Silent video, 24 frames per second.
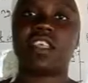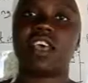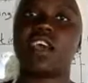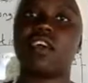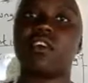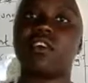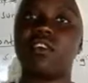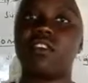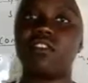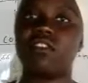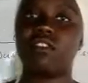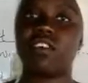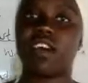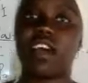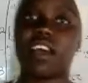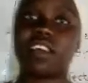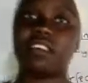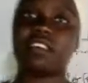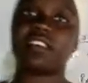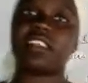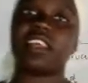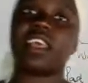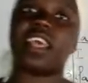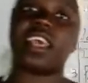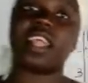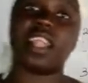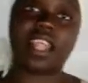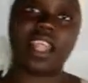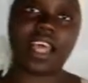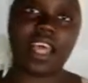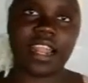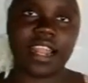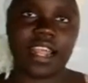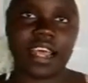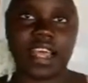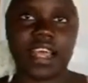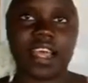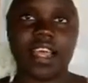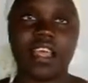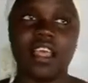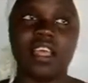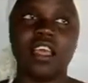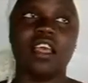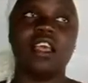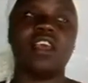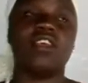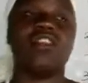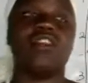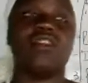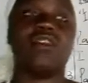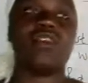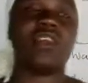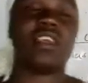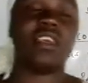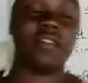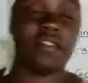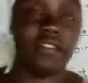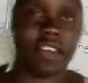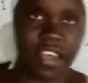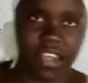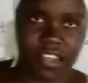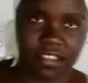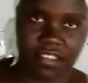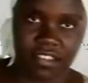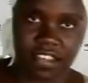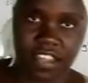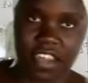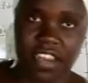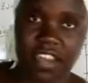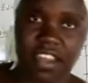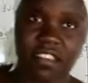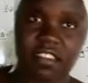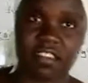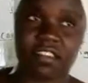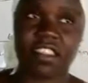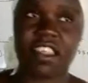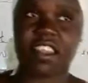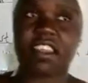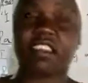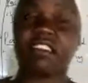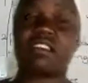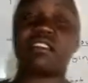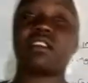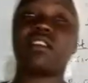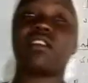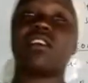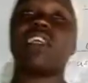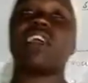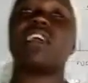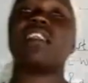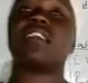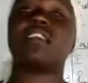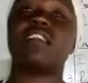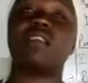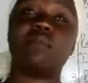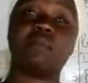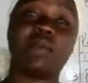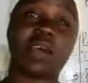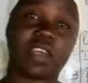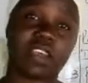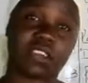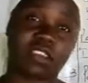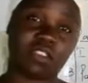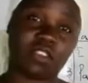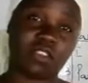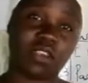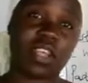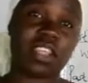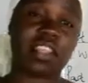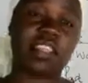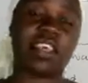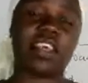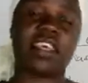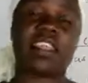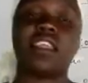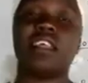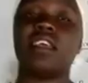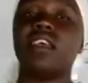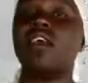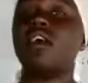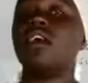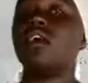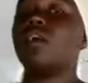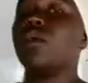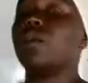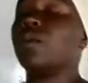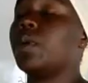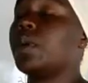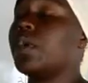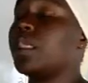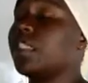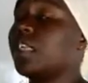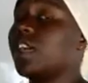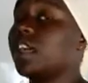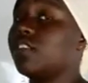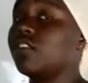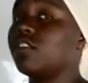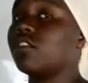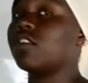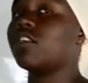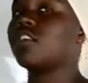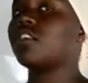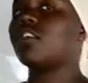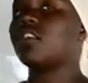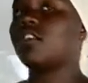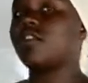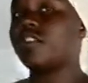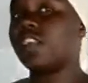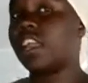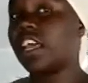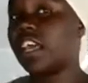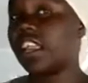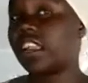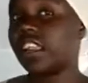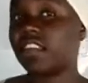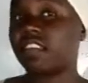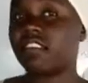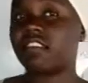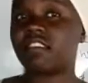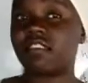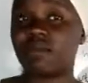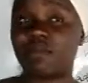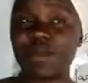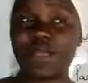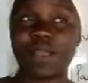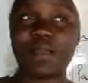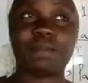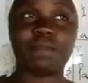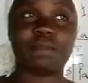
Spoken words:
are going to ask a learner to give a sentence that is correctly punctuated when they are talking of direct speech.